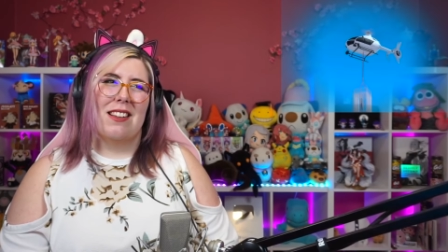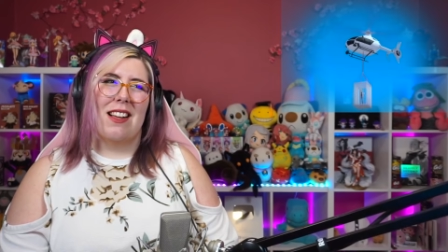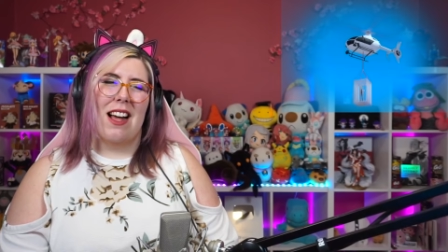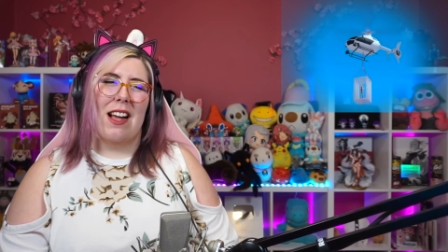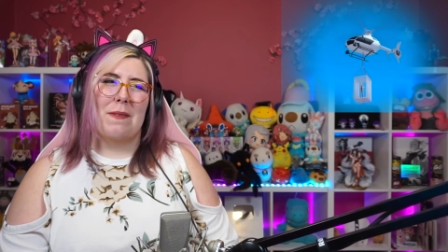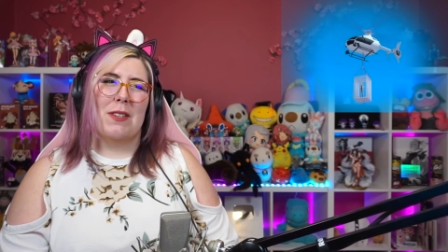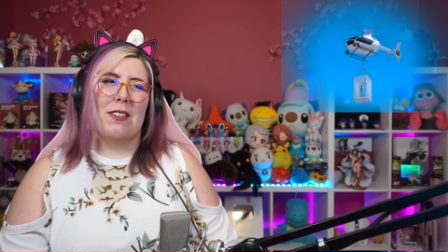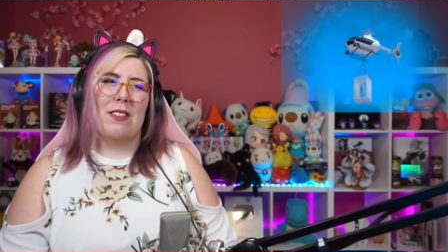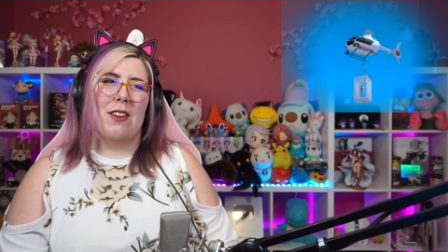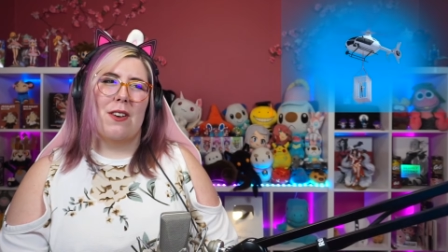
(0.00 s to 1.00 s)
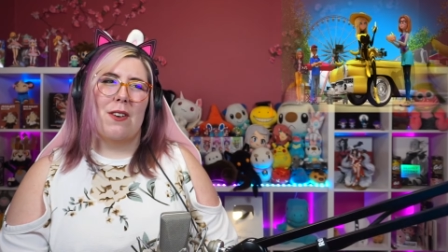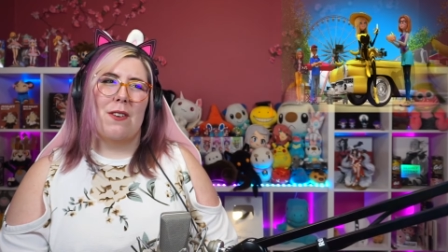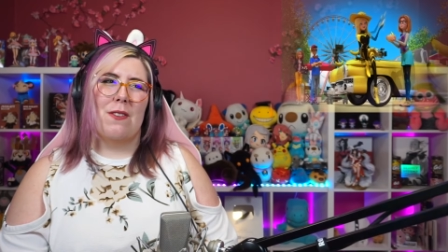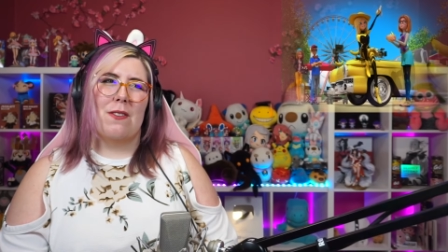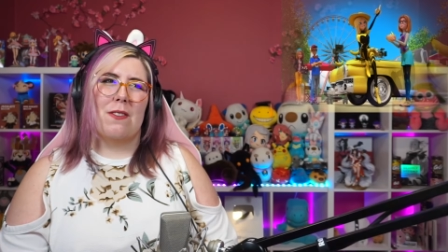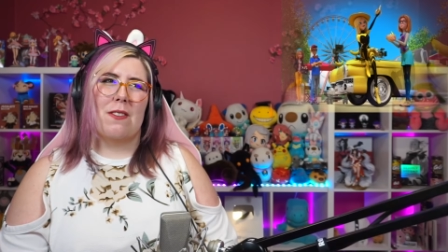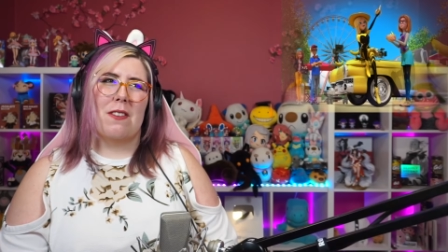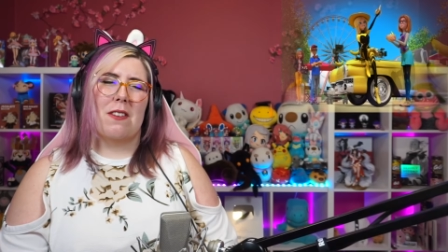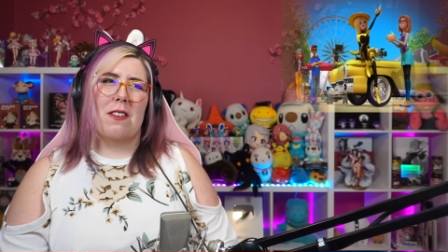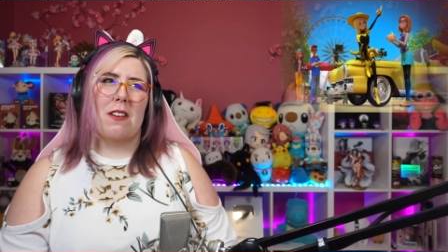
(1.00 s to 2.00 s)
I'm so. At least
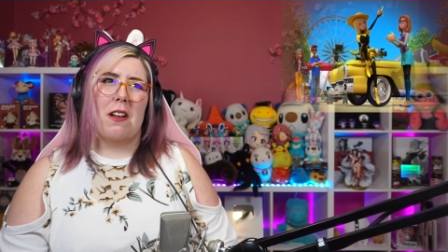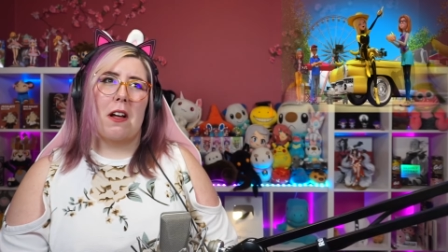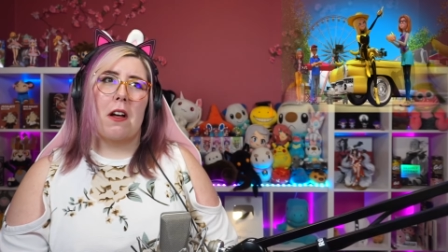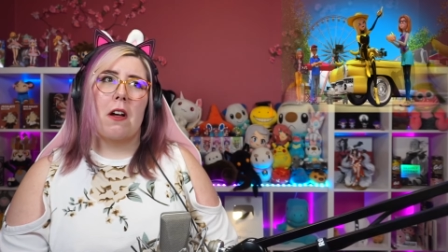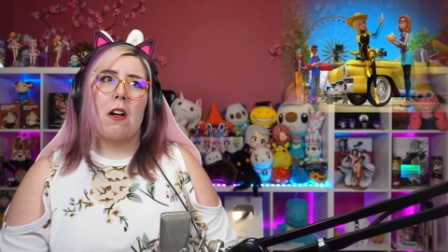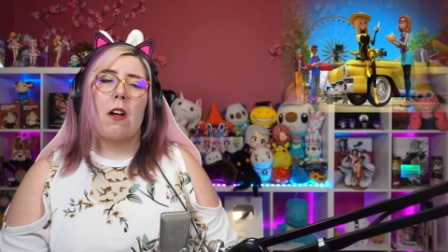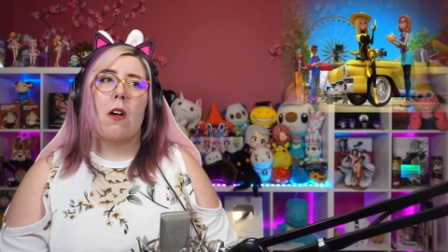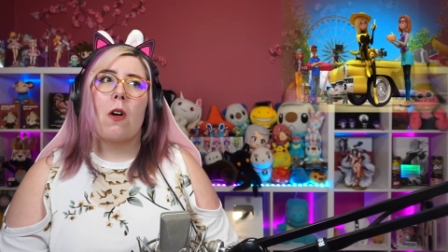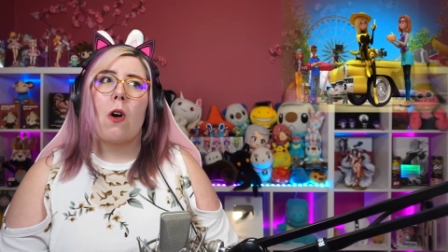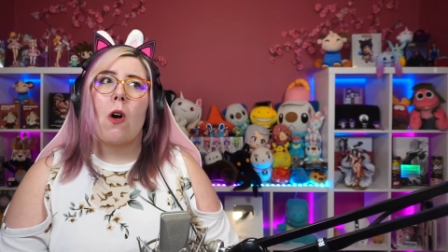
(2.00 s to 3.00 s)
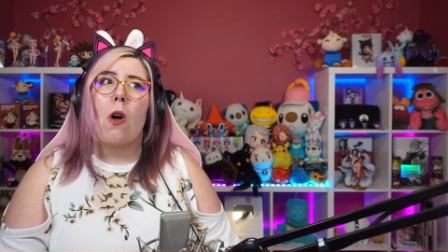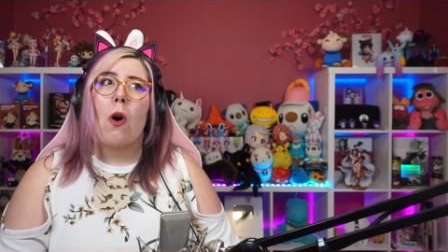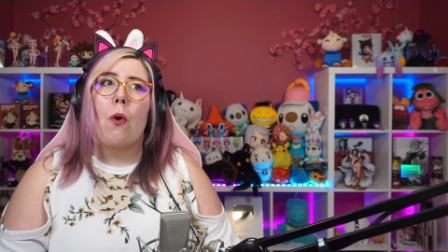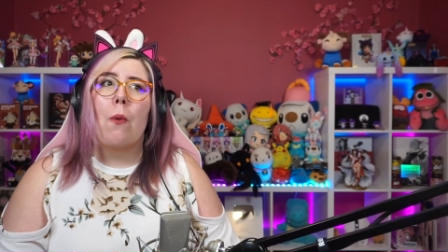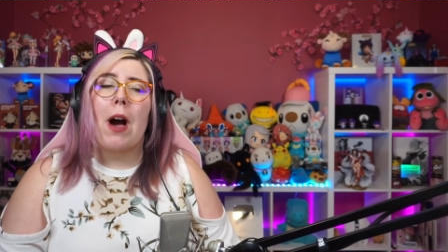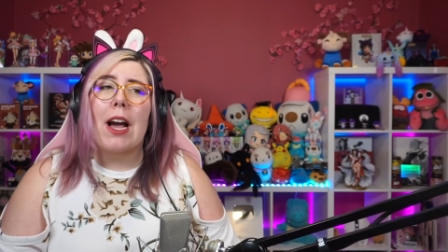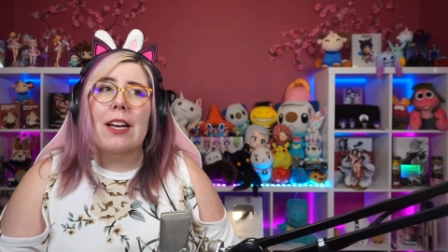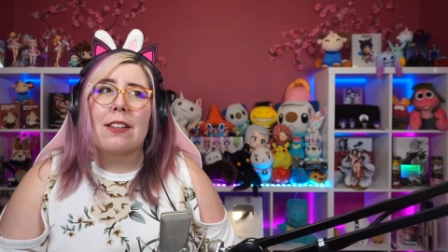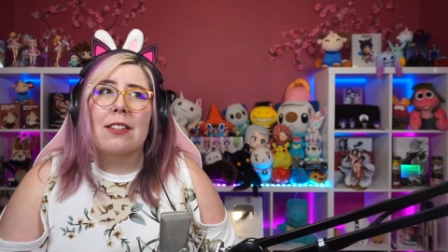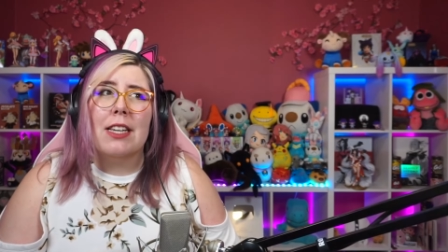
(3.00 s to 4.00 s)
tea is worth saving. Why
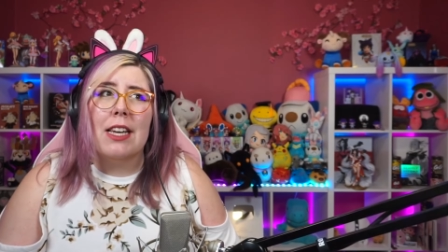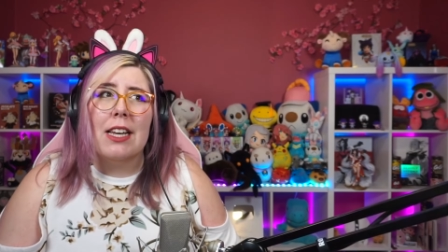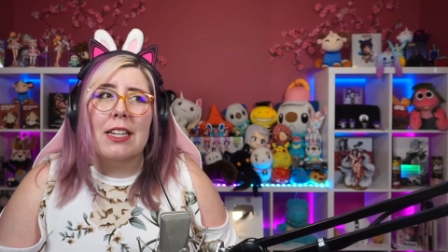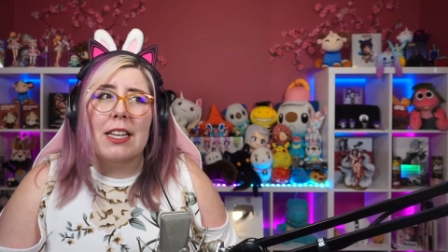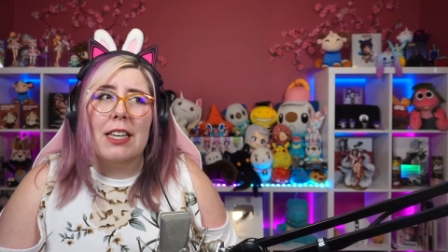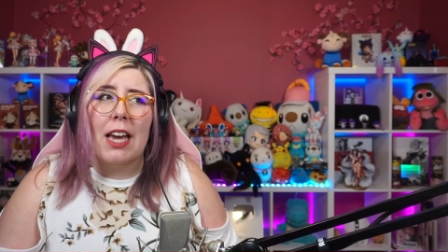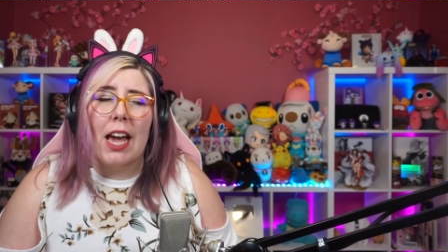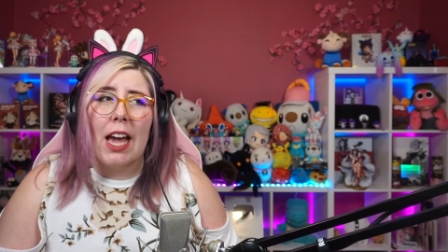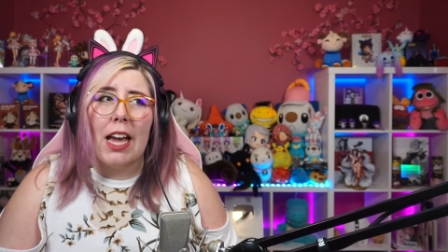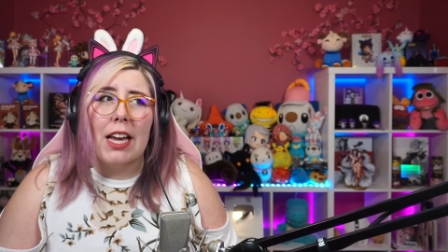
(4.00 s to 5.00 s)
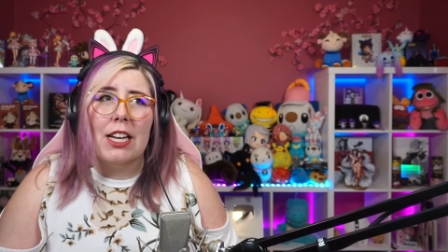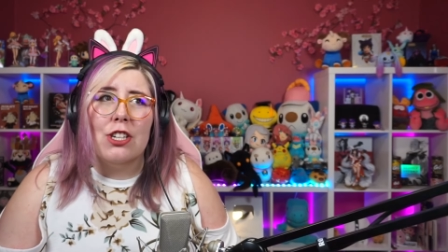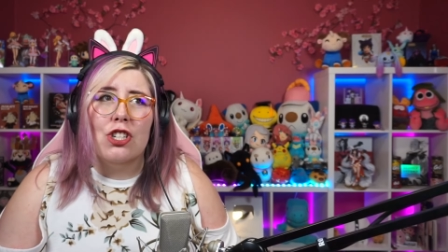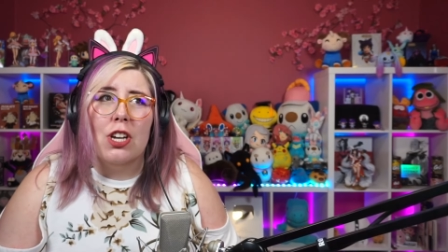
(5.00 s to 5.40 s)
is he in a cage?